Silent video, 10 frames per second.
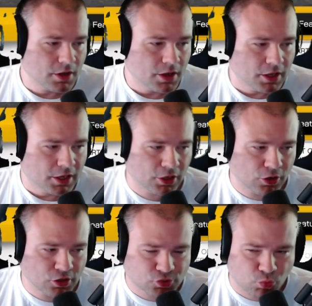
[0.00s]

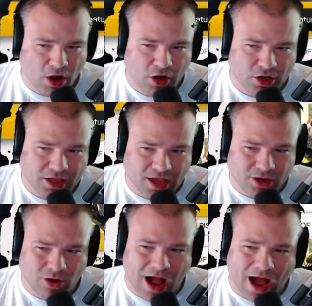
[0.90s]
Here's where you get
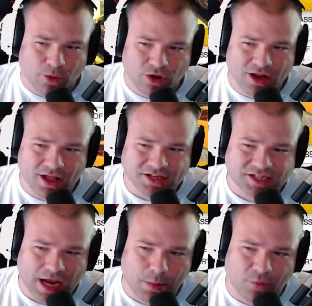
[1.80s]
your Hotring
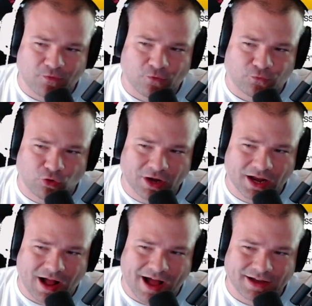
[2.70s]
Sabre for free on